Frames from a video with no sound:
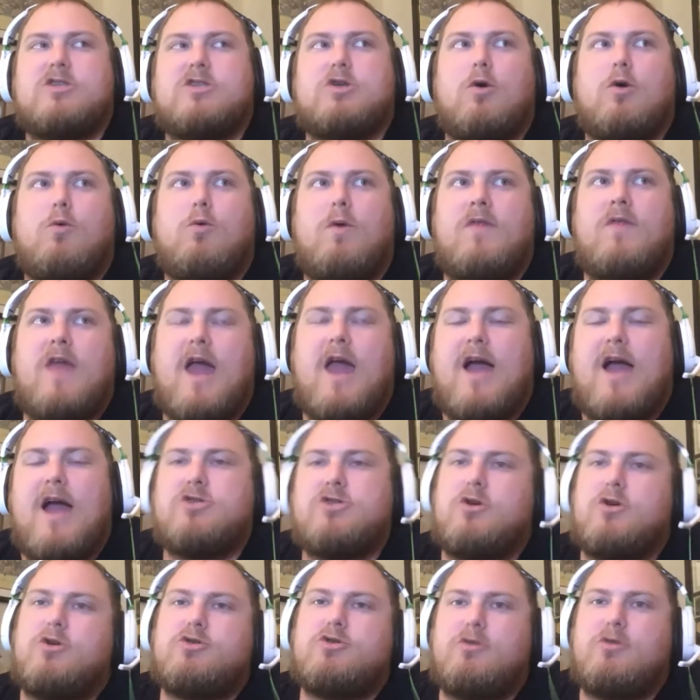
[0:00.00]
So when the
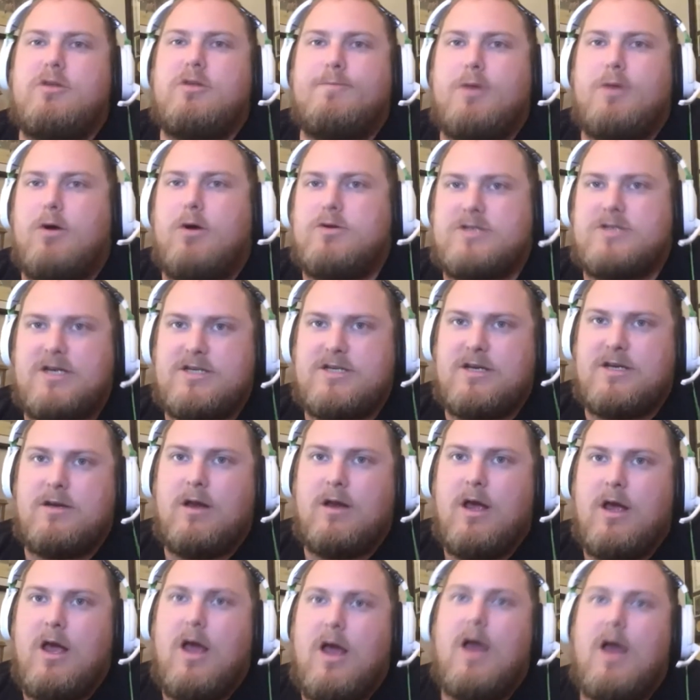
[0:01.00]
Astros were in the
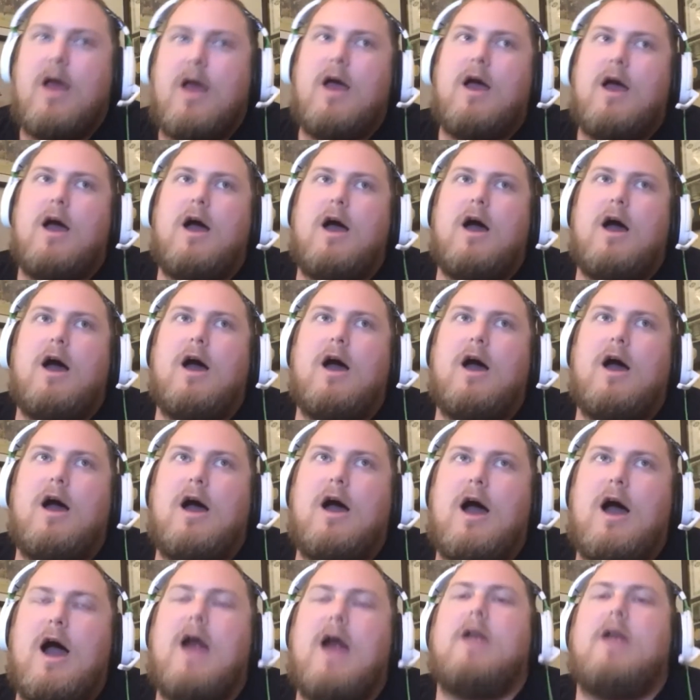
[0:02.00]
postseason, Uh,
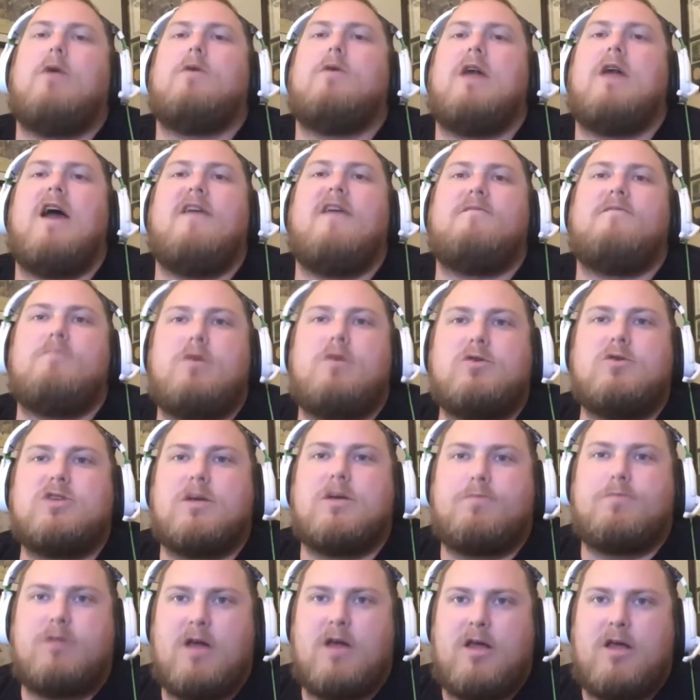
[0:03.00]
I don't have
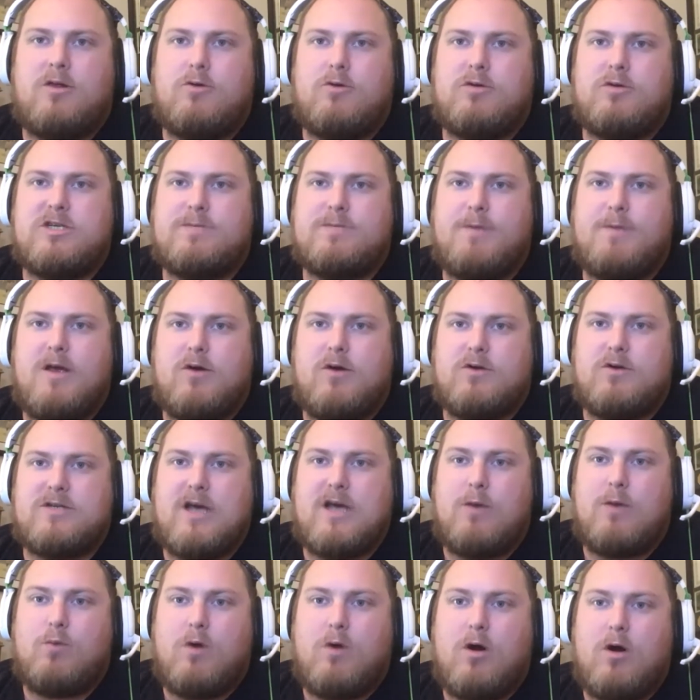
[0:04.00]
music playing through the speakers
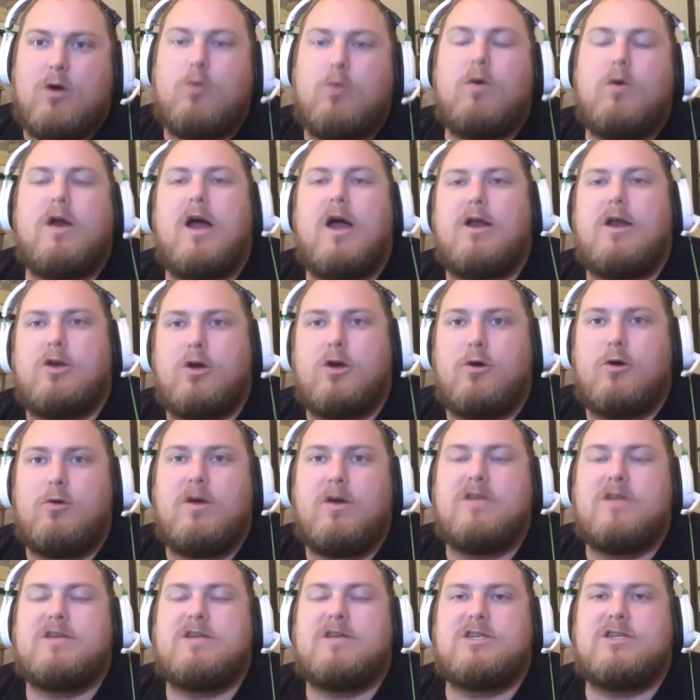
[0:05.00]
at work. What I
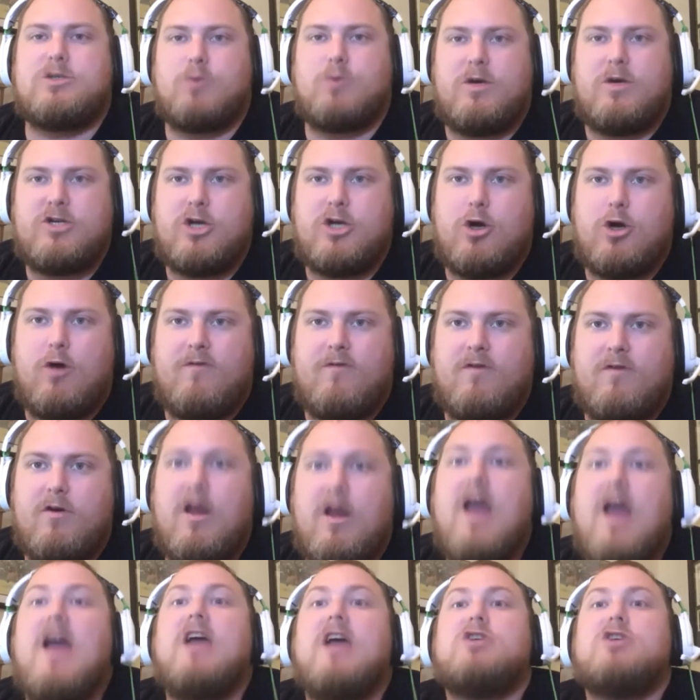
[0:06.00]
do is I switch it
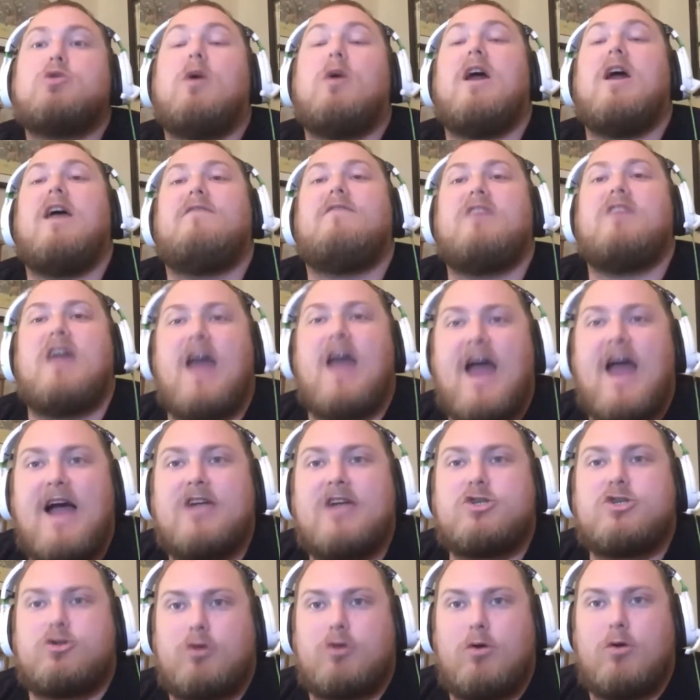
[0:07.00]
over. So I have the
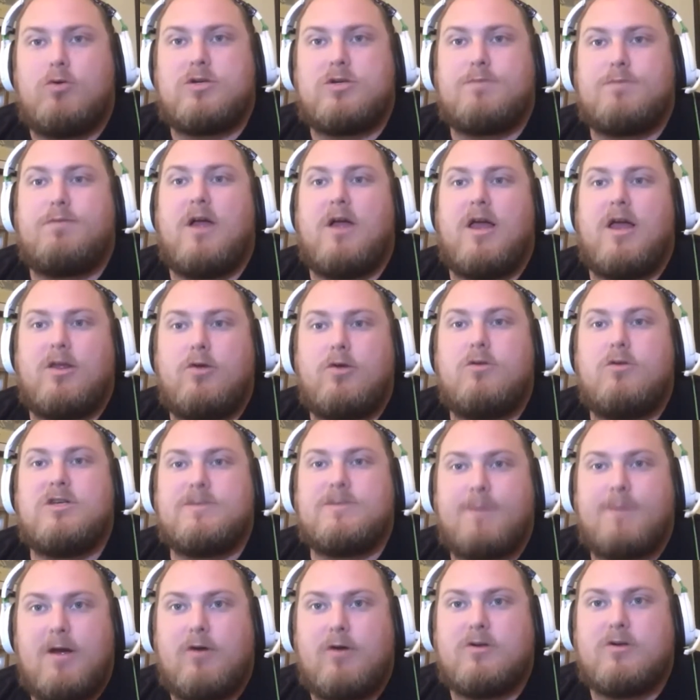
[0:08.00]
Astros playing through the
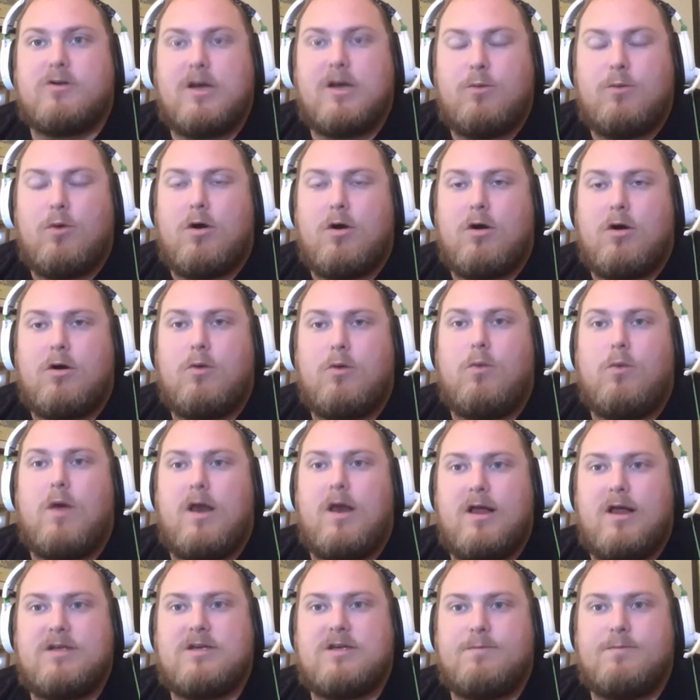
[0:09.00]
speakers at work
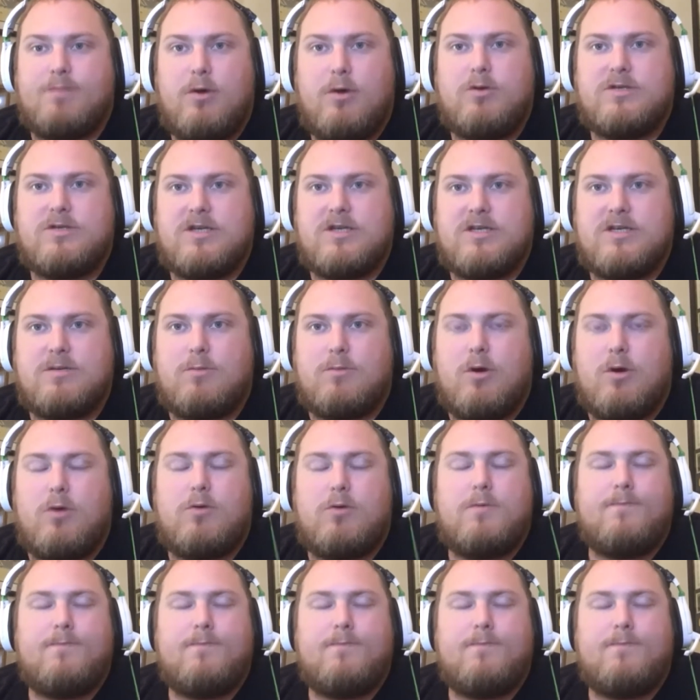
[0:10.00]
when it's in postseason mode.